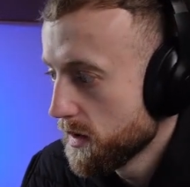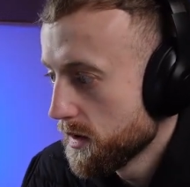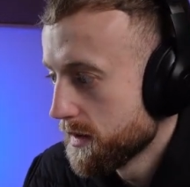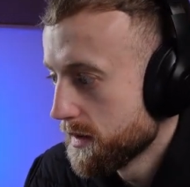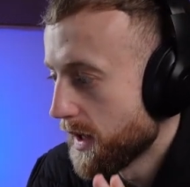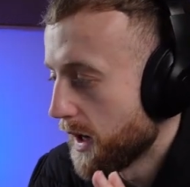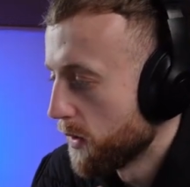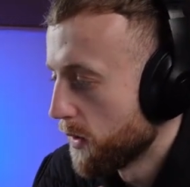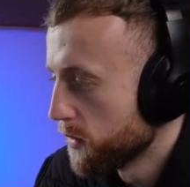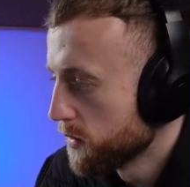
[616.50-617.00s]

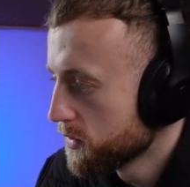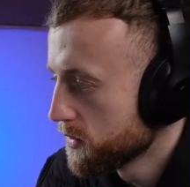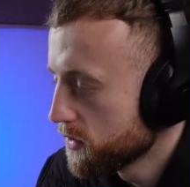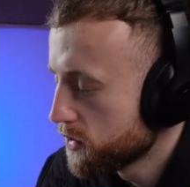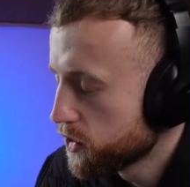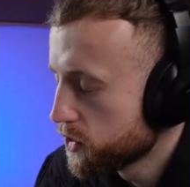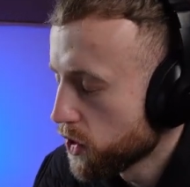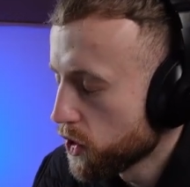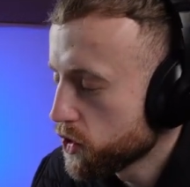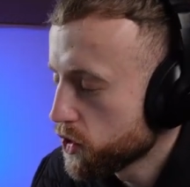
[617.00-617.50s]
Now,
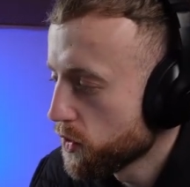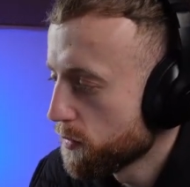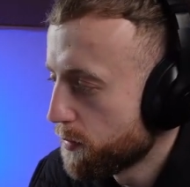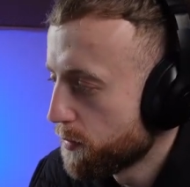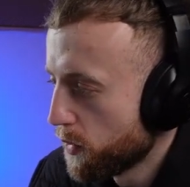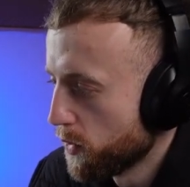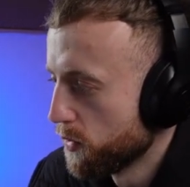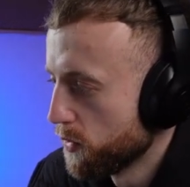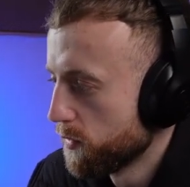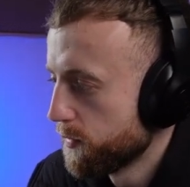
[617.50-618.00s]
social
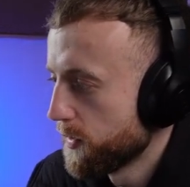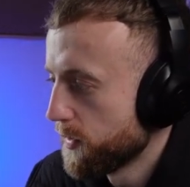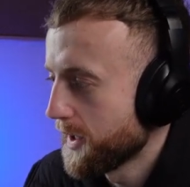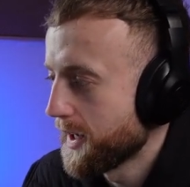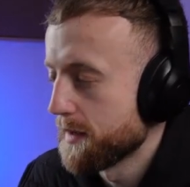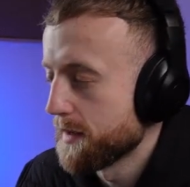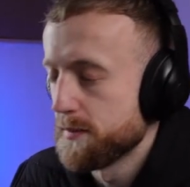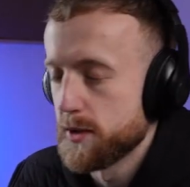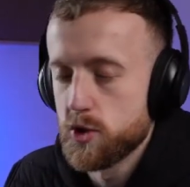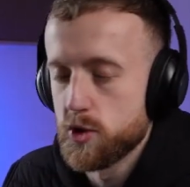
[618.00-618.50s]
proof
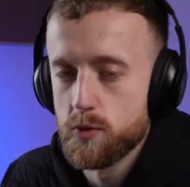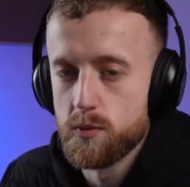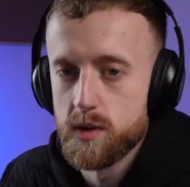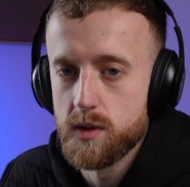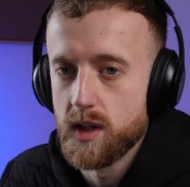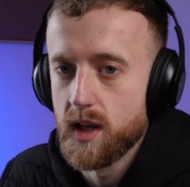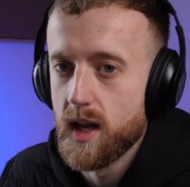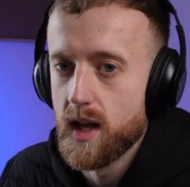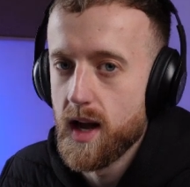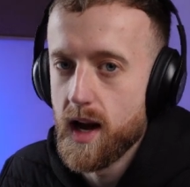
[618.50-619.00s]
can be
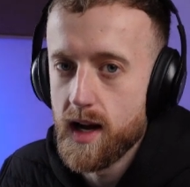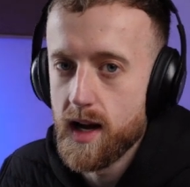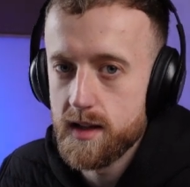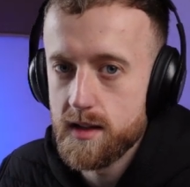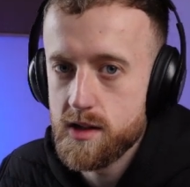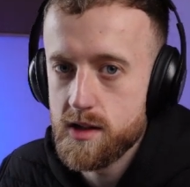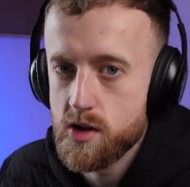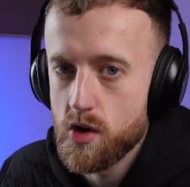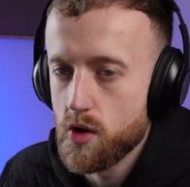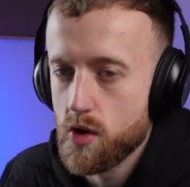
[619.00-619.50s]
something like
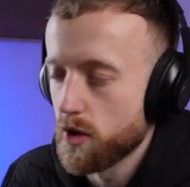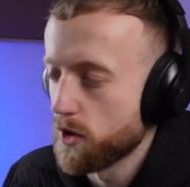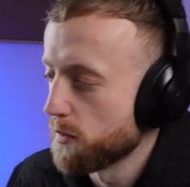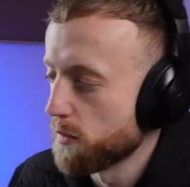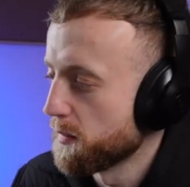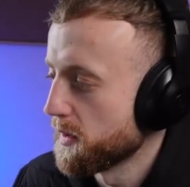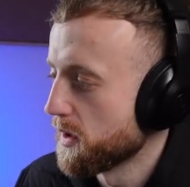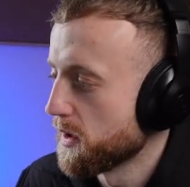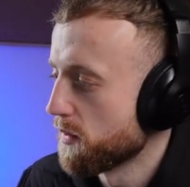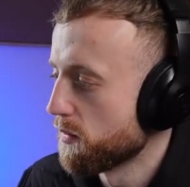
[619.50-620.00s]
ads, or it can
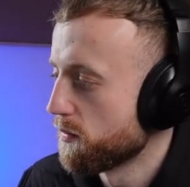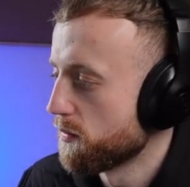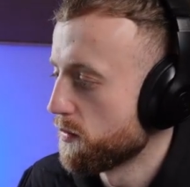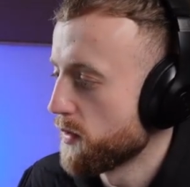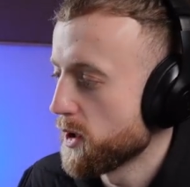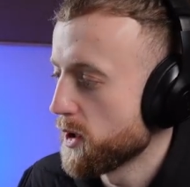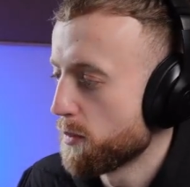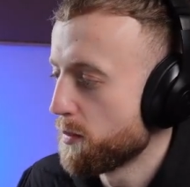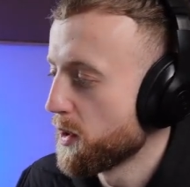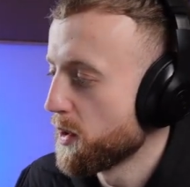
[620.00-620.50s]
be a
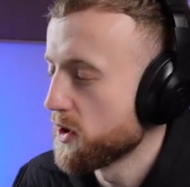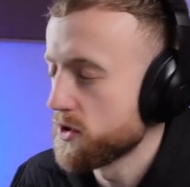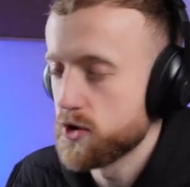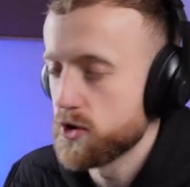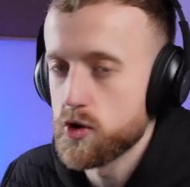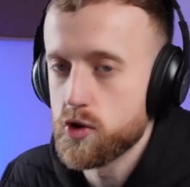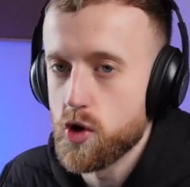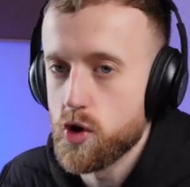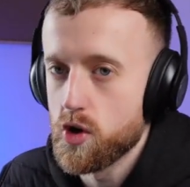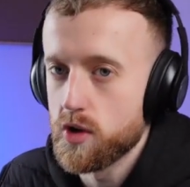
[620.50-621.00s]
real
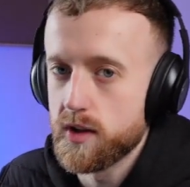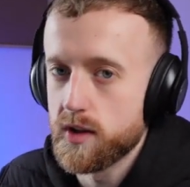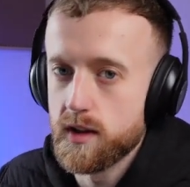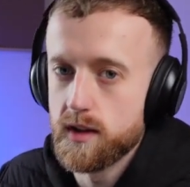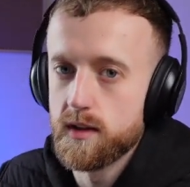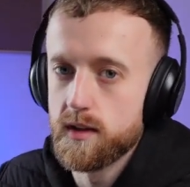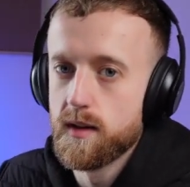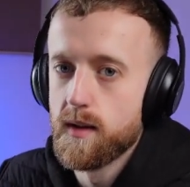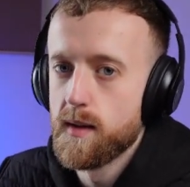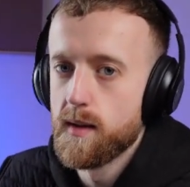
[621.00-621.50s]
person
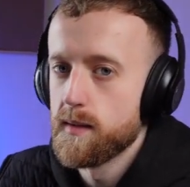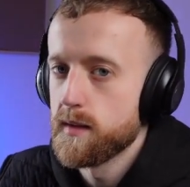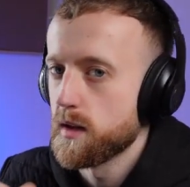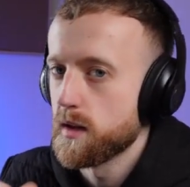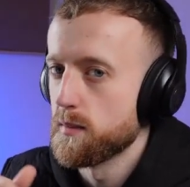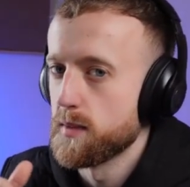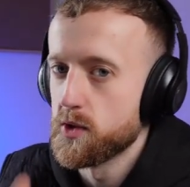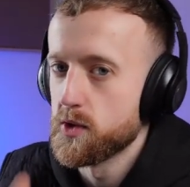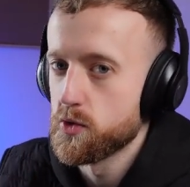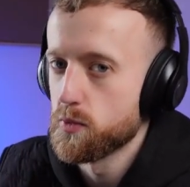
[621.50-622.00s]
talking, it
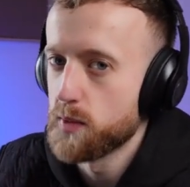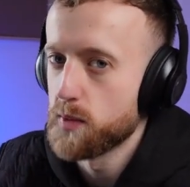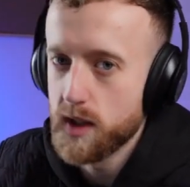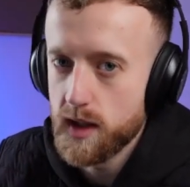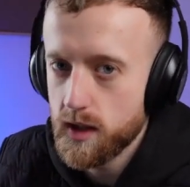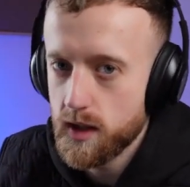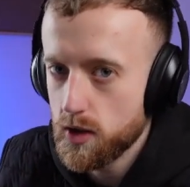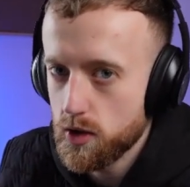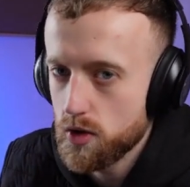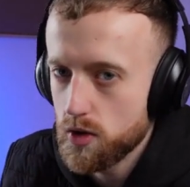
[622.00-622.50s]
can be somebody
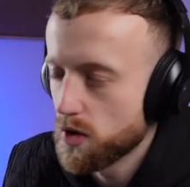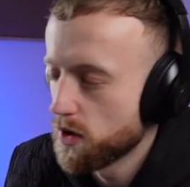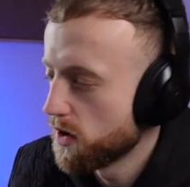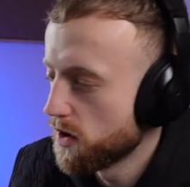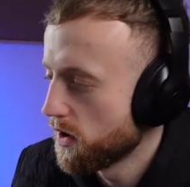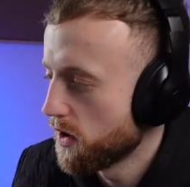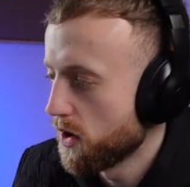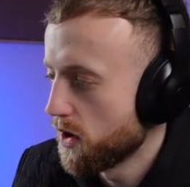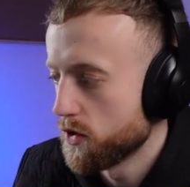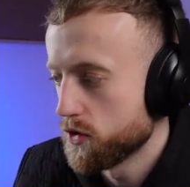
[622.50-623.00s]
that you
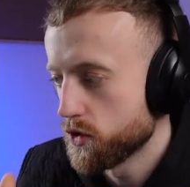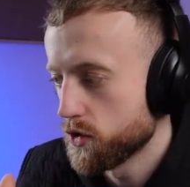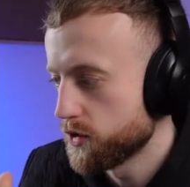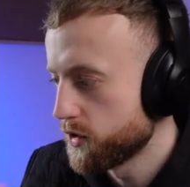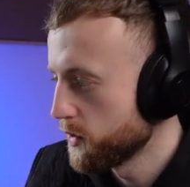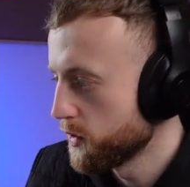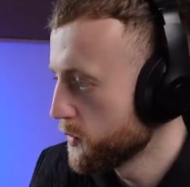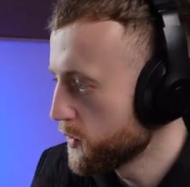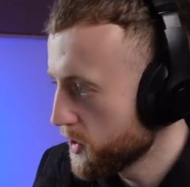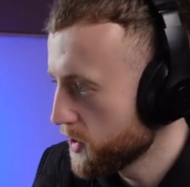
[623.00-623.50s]
know, or just
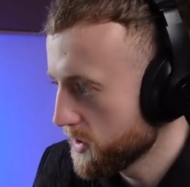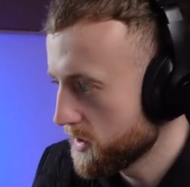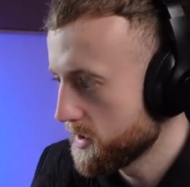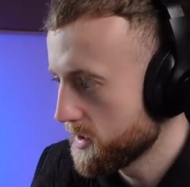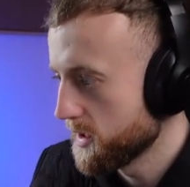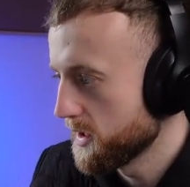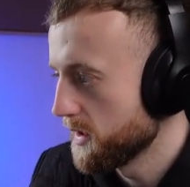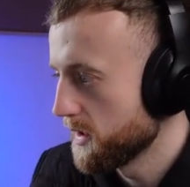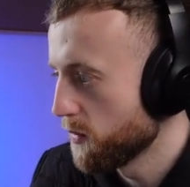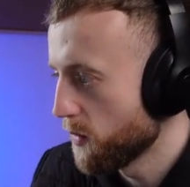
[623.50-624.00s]

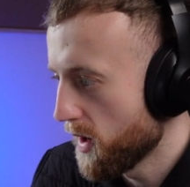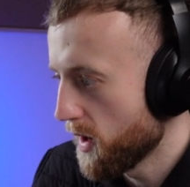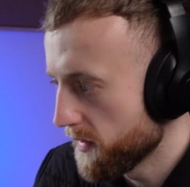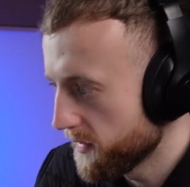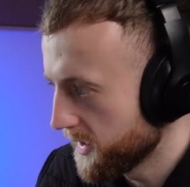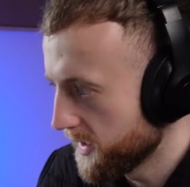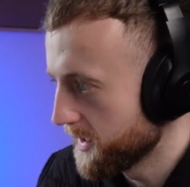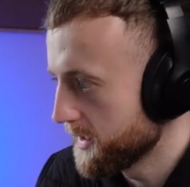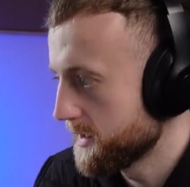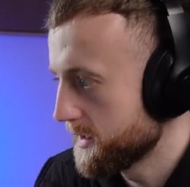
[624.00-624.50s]
UGC, whatever
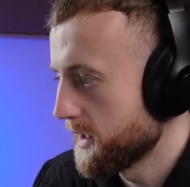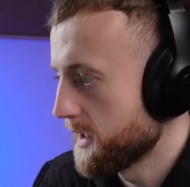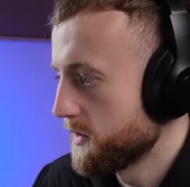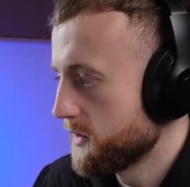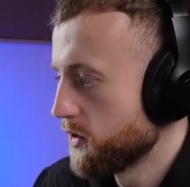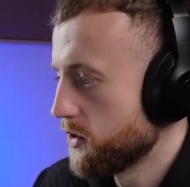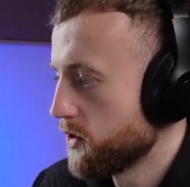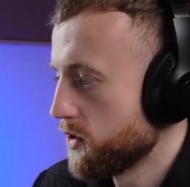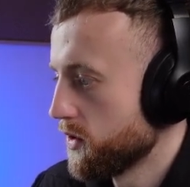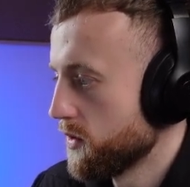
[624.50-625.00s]
you decide
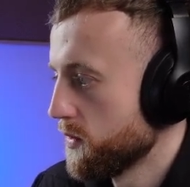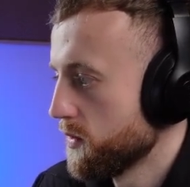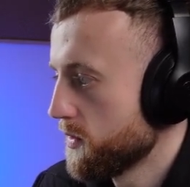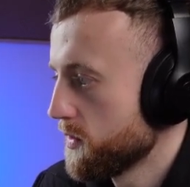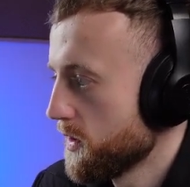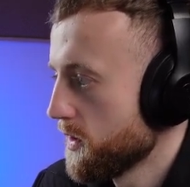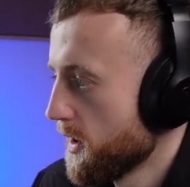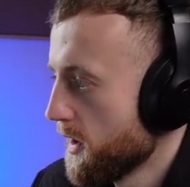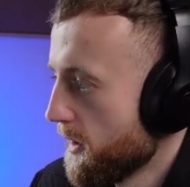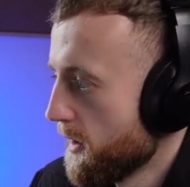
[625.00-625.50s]
to choose.